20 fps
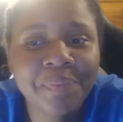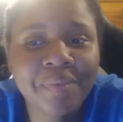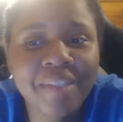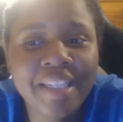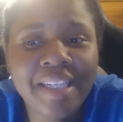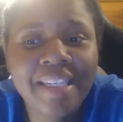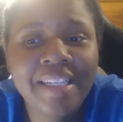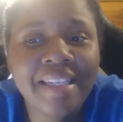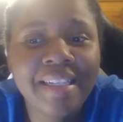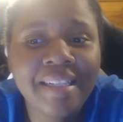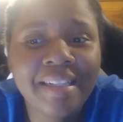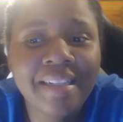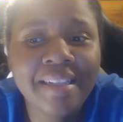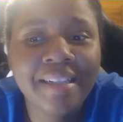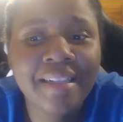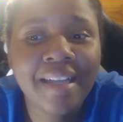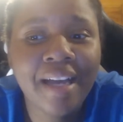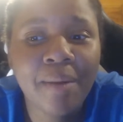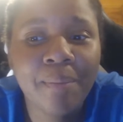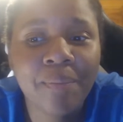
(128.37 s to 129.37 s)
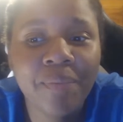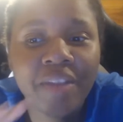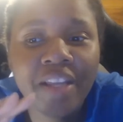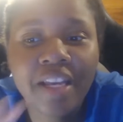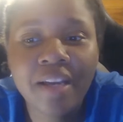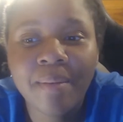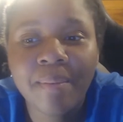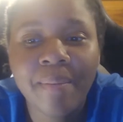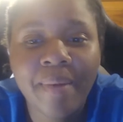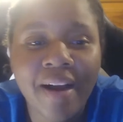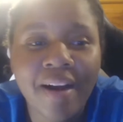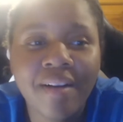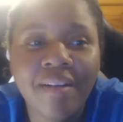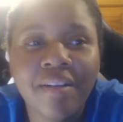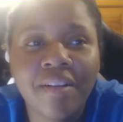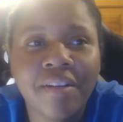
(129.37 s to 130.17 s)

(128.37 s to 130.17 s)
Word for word: in the About